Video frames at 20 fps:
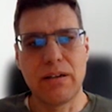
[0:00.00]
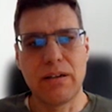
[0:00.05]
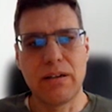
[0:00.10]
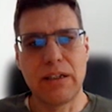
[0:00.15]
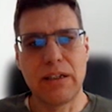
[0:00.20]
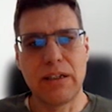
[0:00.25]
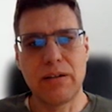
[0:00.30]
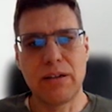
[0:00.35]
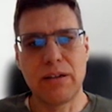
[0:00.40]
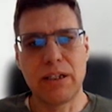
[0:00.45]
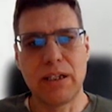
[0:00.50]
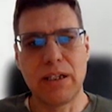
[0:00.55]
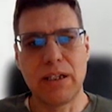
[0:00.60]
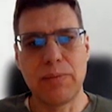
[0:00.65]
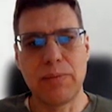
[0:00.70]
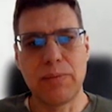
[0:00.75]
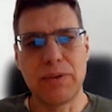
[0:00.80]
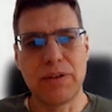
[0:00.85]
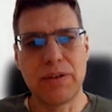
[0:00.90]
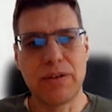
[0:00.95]
data
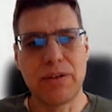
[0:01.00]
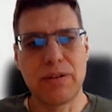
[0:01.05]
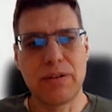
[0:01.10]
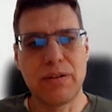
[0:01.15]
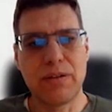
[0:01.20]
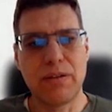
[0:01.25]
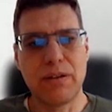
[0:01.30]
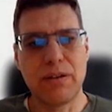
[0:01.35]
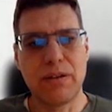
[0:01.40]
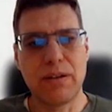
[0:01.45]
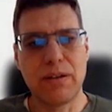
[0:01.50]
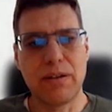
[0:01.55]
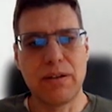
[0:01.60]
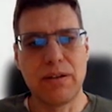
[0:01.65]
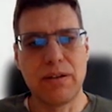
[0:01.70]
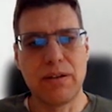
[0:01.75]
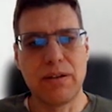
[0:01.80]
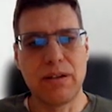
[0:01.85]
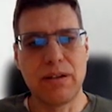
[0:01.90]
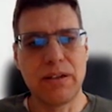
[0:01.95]
types
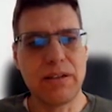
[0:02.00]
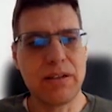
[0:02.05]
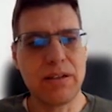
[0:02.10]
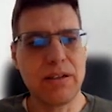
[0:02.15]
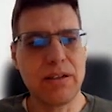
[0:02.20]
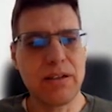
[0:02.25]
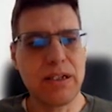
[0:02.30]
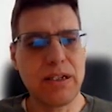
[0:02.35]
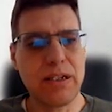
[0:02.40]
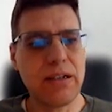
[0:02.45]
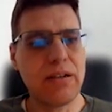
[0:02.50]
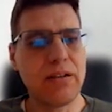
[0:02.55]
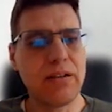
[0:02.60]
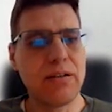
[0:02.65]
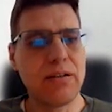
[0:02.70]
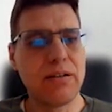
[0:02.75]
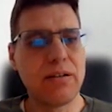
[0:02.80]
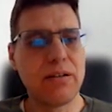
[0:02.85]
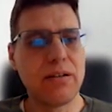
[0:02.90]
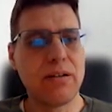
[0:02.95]
in the instance
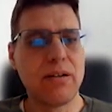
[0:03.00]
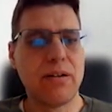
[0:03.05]
data.